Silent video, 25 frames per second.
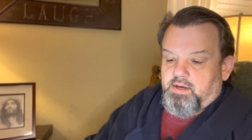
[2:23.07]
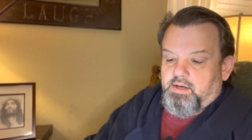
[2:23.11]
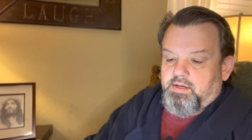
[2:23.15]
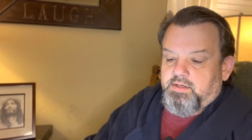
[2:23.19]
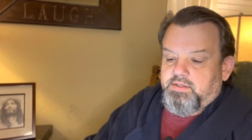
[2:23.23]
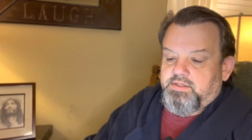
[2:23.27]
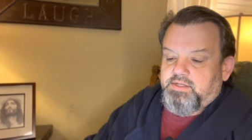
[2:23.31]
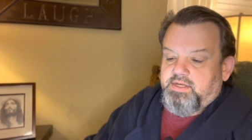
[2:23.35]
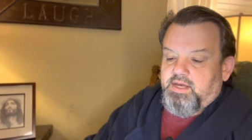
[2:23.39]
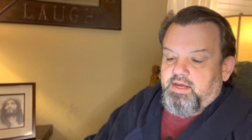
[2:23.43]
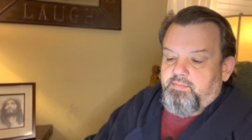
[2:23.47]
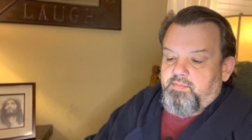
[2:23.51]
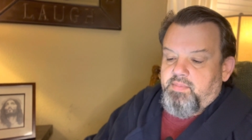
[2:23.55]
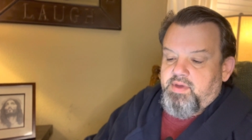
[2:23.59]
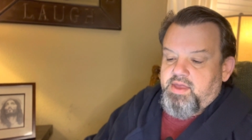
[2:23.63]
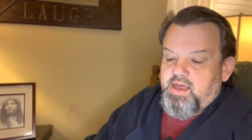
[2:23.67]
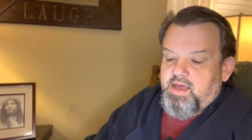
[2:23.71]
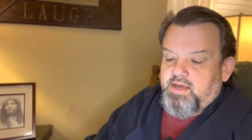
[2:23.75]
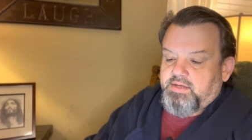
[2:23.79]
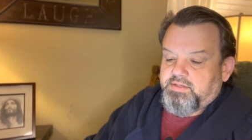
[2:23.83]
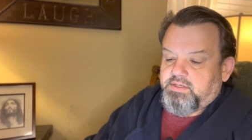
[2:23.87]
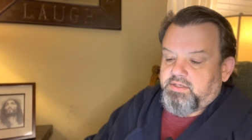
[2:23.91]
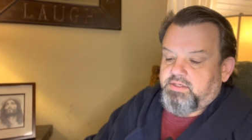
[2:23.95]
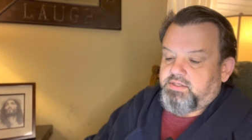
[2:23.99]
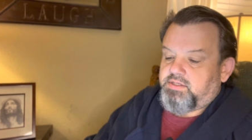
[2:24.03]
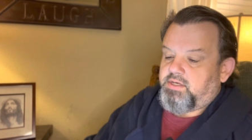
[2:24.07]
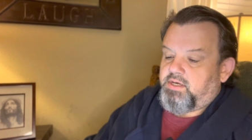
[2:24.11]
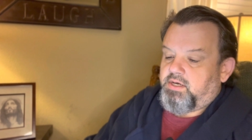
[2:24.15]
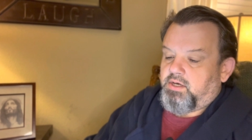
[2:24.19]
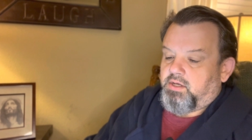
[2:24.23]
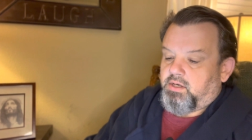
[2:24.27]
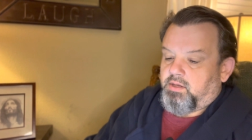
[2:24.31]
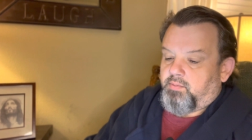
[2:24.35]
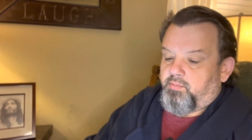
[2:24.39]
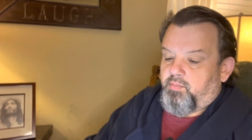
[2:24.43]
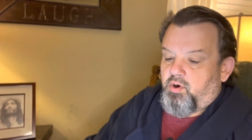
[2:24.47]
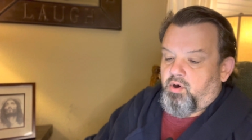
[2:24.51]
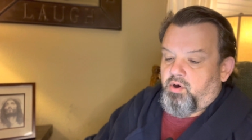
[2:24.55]
Set me as a
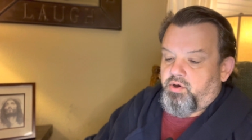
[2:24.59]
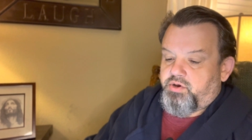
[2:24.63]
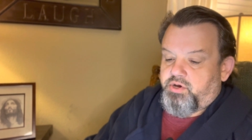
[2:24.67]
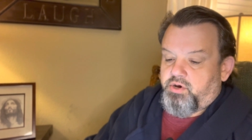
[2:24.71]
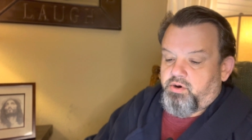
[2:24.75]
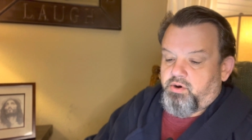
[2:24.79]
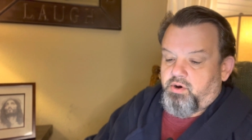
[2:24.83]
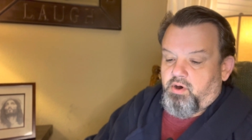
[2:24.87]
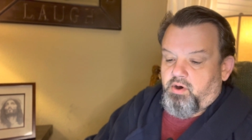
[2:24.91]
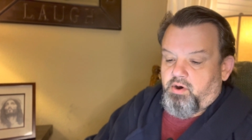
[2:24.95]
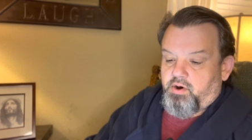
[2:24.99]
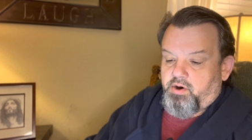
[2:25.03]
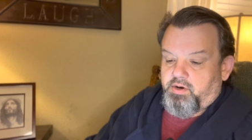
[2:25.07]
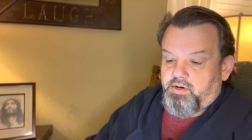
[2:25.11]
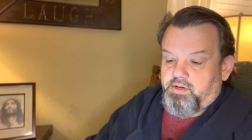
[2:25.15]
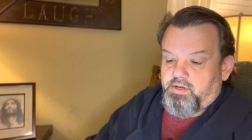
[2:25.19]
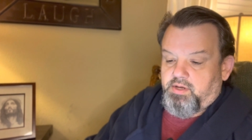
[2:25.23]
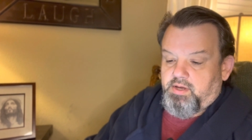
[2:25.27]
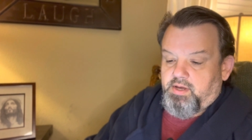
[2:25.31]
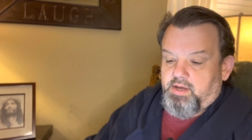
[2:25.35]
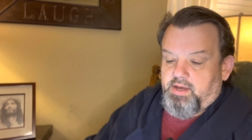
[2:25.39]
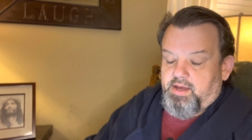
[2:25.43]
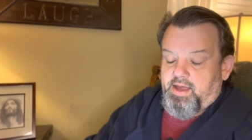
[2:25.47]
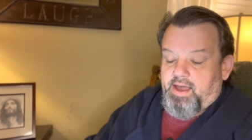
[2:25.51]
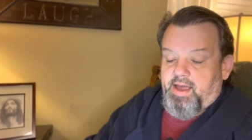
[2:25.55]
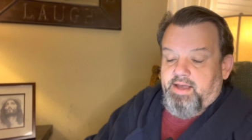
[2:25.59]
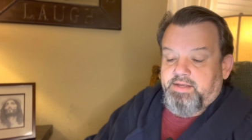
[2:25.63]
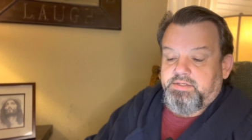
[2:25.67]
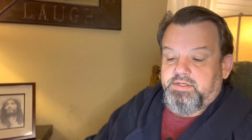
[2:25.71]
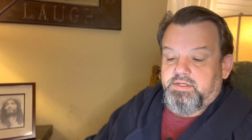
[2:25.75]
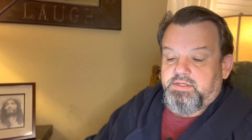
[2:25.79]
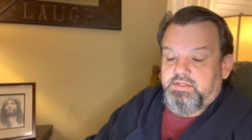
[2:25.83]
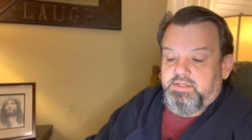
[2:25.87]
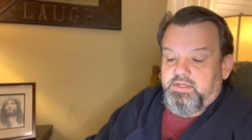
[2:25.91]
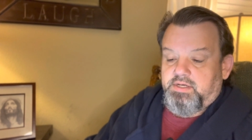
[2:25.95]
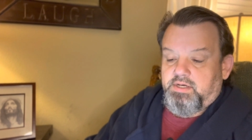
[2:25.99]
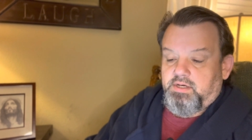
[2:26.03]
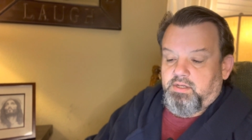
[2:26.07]
seal upon your heart, as a
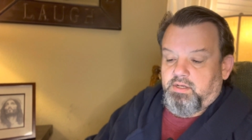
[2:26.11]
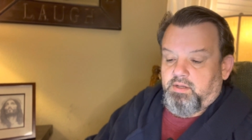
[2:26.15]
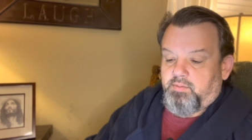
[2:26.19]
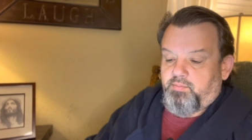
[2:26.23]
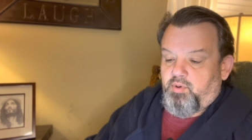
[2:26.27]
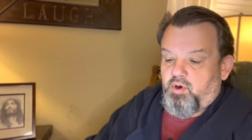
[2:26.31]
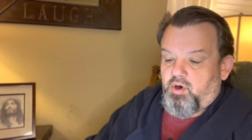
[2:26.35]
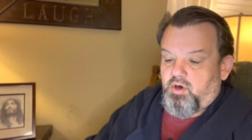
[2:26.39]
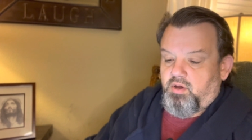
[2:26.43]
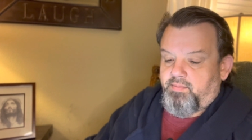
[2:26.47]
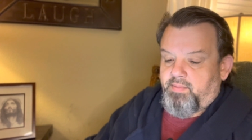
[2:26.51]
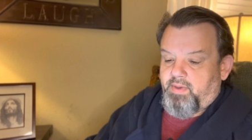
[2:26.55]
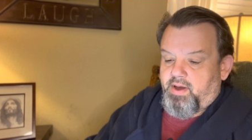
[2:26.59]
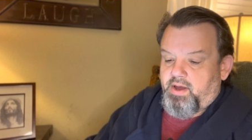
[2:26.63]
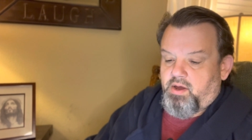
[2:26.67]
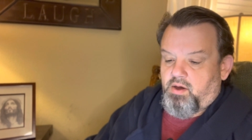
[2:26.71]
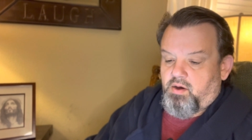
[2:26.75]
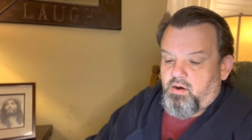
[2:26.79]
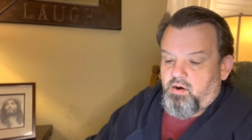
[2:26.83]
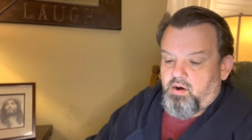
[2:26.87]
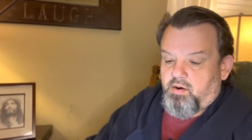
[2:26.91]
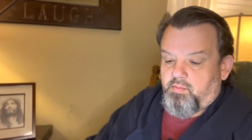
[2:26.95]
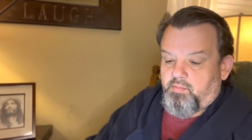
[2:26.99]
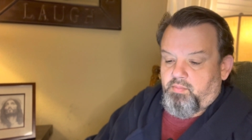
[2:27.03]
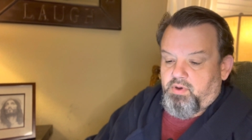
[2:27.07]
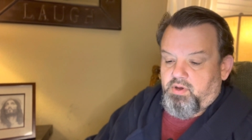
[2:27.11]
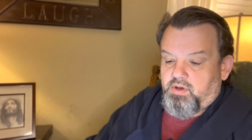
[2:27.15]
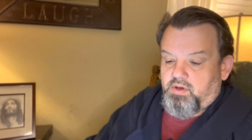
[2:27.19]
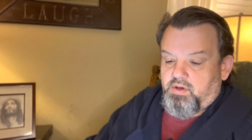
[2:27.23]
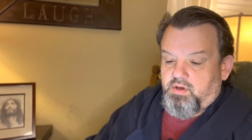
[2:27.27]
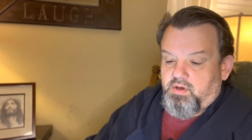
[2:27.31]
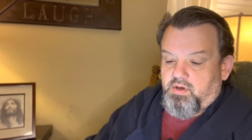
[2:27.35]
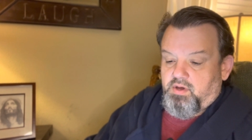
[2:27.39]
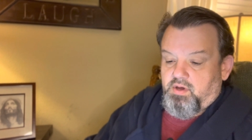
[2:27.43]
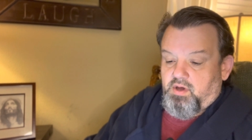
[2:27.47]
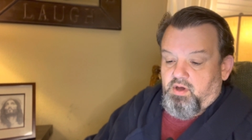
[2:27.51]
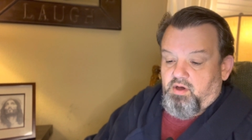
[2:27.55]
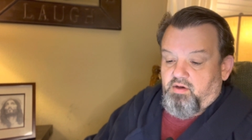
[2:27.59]
seal upon my arm.
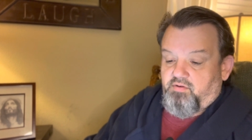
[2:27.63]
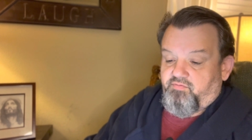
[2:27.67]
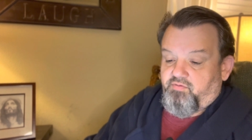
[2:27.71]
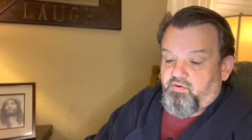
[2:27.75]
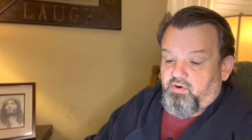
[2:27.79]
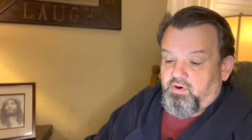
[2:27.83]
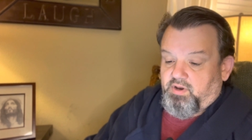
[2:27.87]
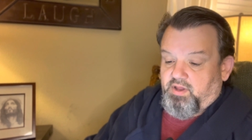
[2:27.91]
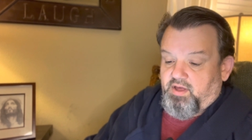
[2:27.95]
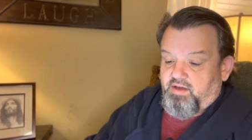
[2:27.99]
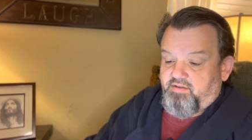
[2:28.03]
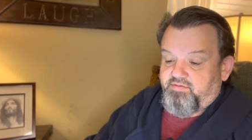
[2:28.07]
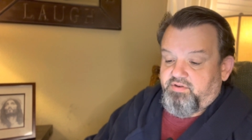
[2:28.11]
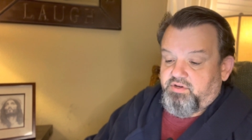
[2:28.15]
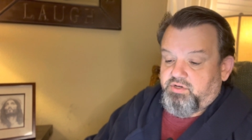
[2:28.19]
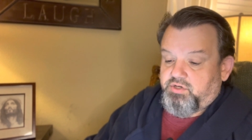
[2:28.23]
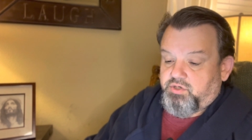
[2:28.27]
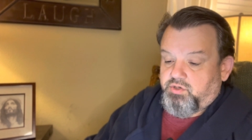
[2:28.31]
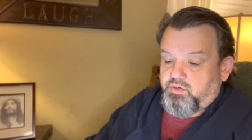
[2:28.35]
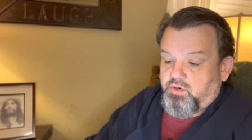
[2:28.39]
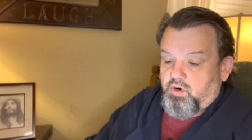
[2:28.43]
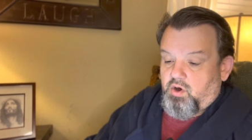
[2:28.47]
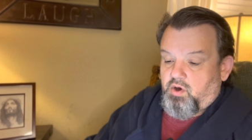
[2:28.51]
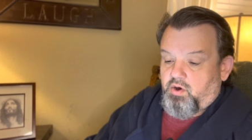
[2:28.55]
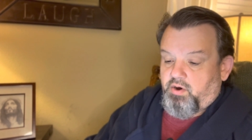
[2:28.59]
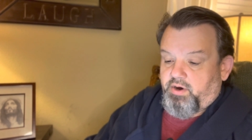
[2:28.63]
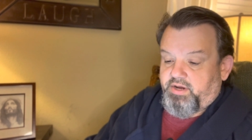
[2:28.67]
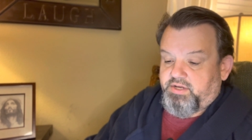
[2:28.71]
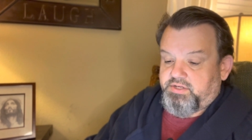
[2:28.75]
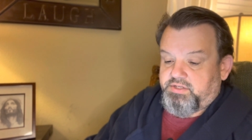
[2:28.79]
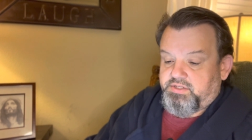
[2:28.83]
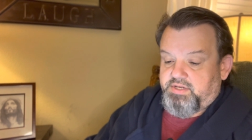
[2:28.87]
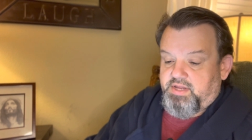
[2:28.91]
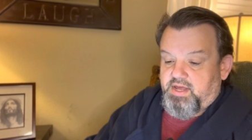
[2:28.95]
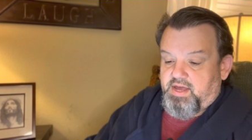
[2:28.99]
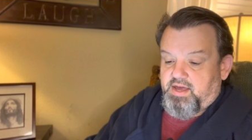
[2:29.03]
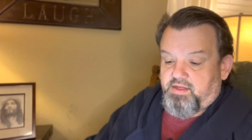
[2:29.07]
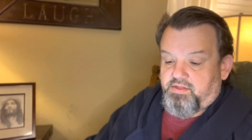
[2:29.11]
For love is strong
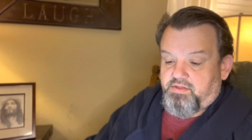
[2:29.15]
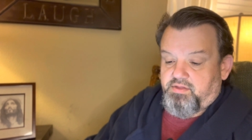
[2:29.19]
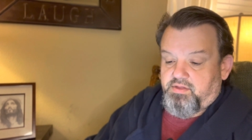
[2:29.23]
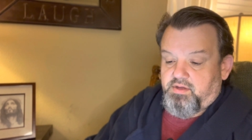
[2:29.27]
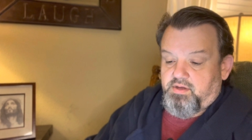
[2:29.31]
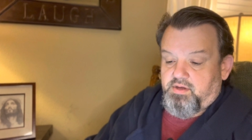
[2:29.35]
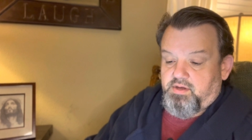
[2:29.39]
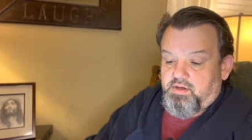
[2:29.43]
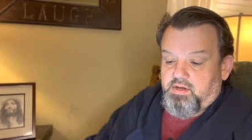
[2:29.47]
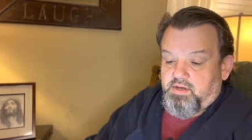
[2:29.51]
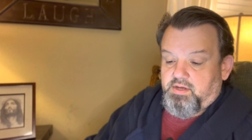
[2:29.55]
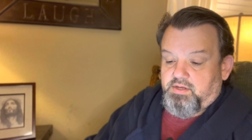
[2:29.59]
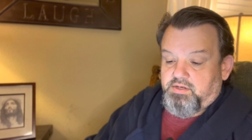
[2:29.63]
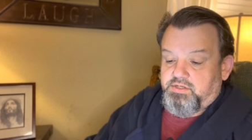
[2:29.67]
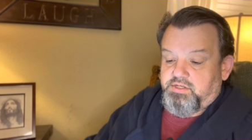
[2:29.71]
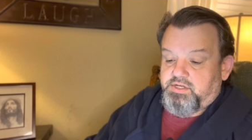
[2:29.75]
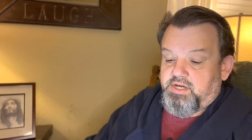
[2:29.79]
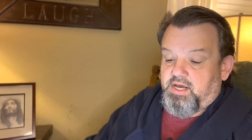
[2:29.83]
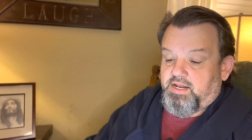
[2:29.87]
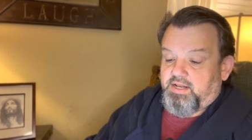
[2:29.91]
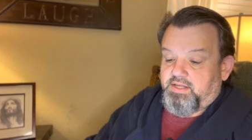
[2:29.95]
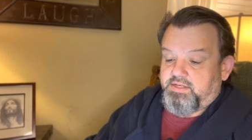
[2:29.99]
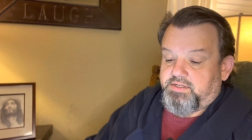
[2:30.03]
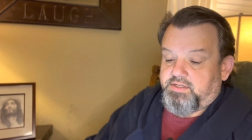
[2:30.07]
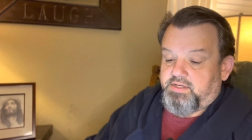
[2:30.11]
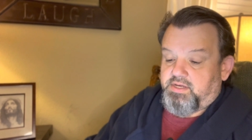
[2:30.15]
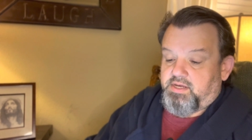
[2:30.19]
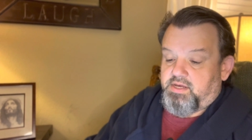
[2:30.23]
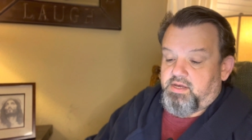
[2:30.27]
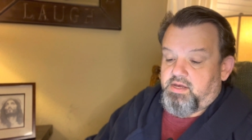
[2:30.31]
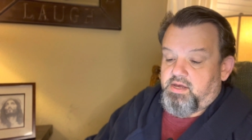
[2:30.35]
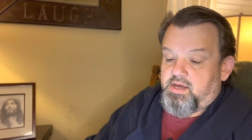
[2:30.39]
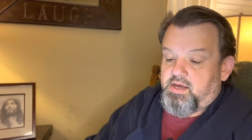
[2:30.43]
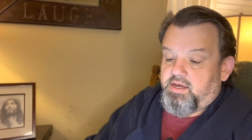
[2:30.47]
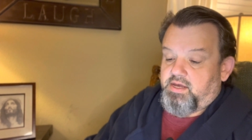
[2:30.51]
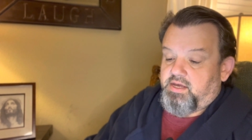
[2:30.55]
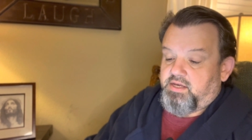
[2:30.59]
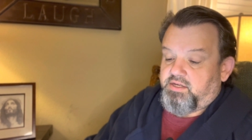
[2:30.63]
as death, jealousy
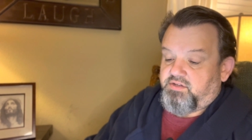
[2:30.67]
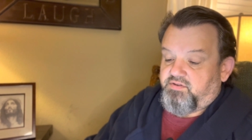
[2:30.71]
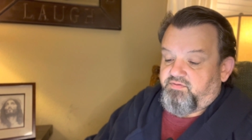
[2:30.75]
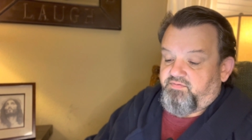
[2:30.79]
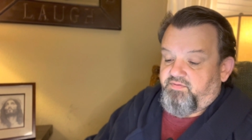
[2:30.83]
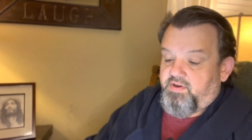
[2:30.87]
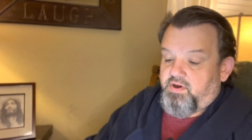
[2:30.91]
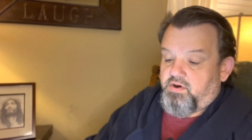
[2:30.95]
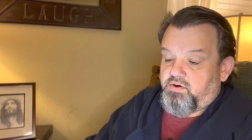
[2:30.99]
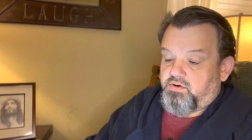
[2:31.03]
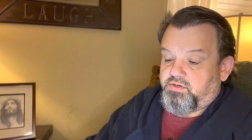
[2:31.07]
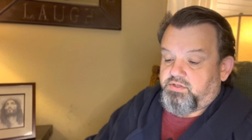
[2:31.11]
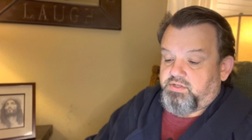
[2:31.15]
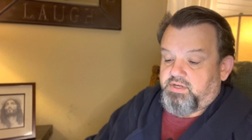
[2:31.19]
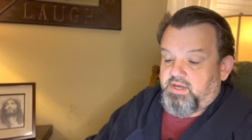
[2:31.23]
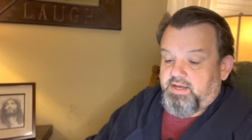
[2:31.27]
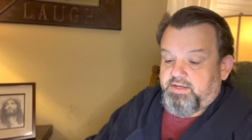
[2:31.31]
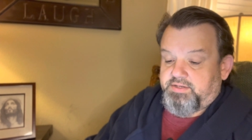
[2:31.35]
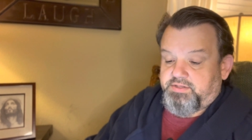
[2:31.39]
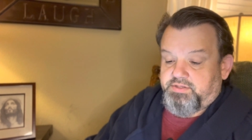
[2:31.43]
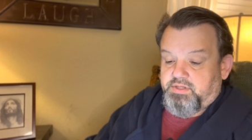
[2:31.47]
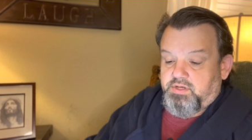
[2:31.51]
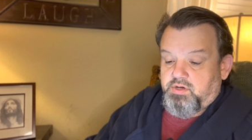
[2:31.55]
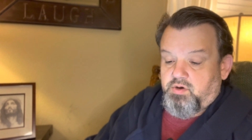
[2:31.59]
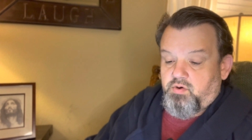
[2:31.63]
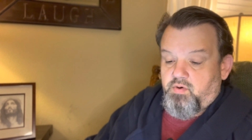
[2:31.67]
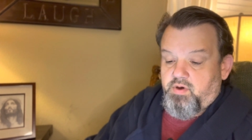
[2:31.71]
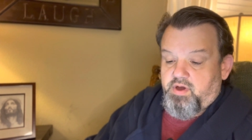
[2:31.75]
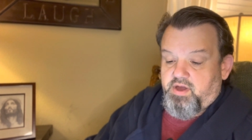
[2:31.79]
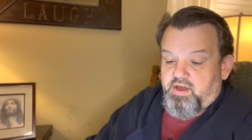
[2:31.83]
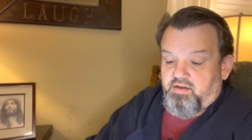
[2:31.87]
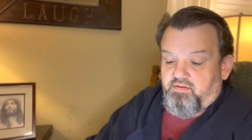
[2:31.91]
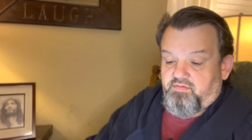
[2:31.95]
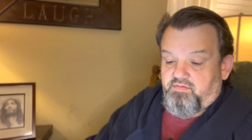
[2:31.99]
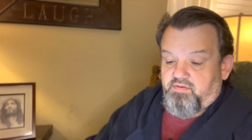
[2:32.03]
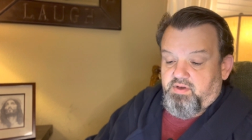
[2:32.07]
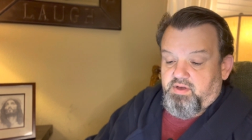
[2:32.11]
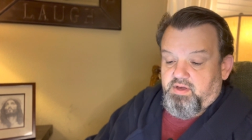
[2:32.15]
is fierce as the
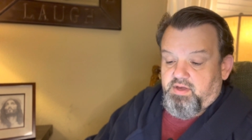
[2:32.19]
grave.